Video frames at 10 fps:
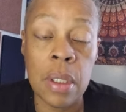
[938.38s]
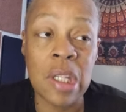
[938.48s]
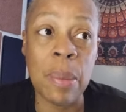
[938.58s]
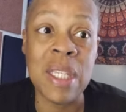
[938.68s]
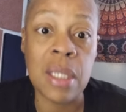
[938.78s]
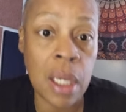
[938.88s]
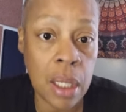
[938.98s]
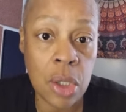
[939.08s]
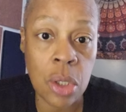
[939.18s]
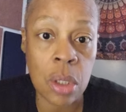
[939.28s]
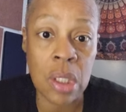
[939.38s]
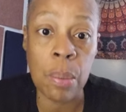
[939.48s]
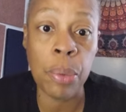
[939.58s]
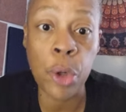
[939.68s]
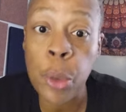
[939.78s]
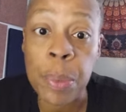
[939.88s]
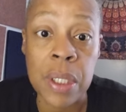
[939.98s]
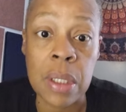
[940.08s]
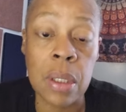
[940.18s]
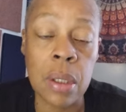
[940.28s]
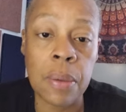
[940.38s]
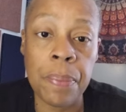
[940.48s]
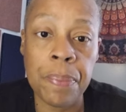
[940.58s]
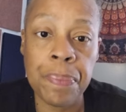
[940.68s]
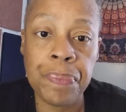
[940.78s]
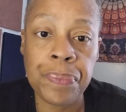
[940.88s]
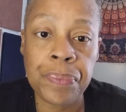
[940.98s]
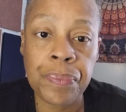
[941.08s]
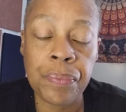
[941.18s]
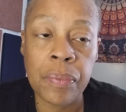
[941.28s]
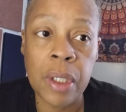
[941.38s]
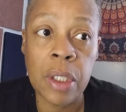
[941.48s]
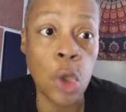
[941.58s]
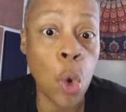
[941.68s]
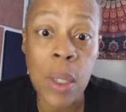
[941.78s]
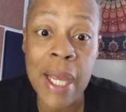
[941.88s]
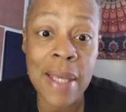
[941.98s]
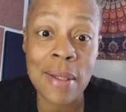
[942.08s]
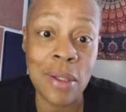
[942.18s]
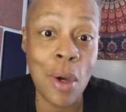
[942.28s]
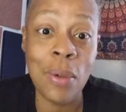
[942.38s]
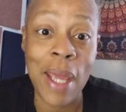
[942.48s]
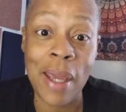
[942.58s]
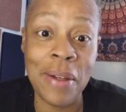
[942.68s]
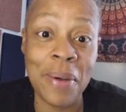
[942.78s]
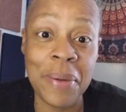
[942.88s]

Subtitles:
some intention, some purpose. No one has to know that,